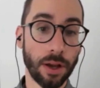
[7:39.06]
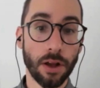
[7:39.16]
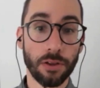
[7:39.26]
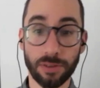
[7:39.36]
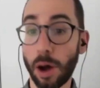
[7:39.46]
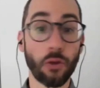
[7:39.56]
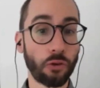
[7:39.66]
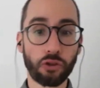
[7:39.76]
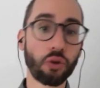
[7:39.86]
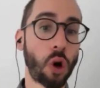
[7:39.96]
Some other
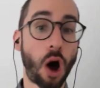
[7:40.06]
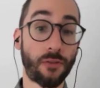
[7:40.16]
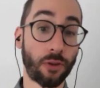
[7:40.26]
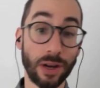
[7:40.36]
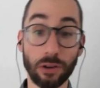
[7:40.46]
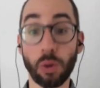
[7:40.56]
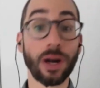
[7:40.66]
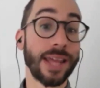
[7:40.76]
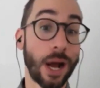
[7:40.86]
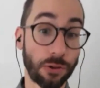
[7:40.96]
school offered me
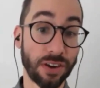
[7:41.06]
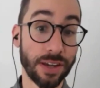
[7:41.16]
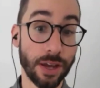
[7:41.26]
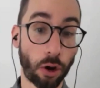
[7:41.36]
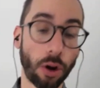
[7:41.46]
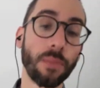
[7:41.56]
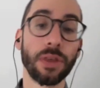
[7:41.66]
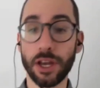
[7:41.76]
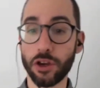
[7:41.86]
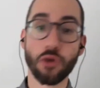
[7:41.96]
$20,000 a year.
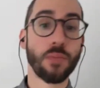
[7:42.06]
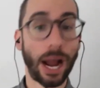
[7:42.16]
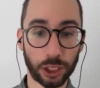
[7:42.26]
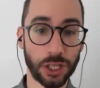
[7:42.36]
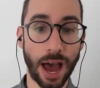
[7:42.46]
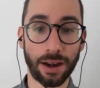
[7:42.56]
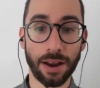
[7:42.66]
Can you match that?